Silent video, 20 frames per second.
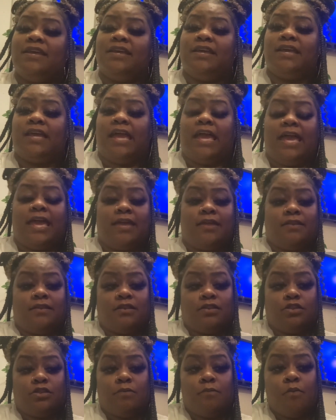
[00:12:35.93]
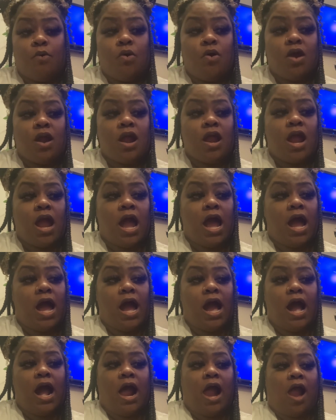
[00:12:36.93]
and the more
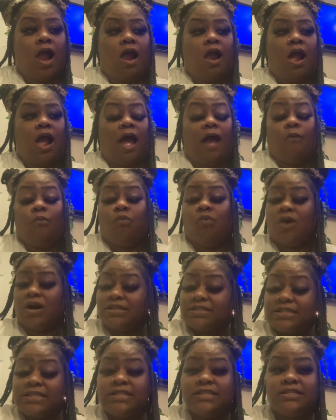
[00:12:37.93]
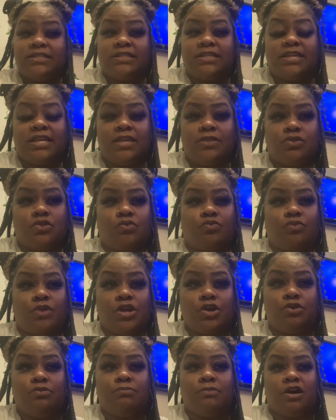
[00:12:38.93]
I wasn't in the
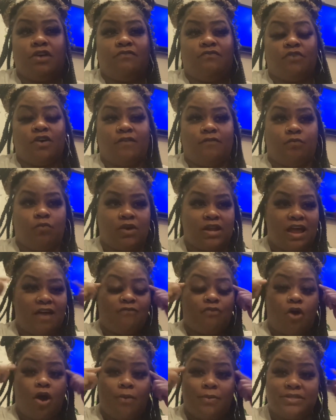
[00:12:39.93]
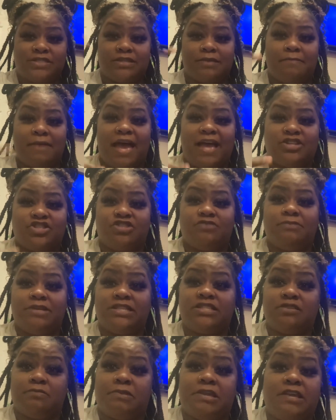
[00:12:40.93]
realm of what I've always imagined me
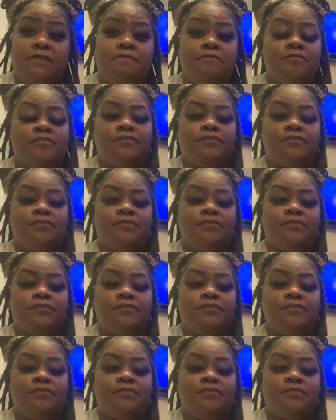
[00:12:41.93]
to be,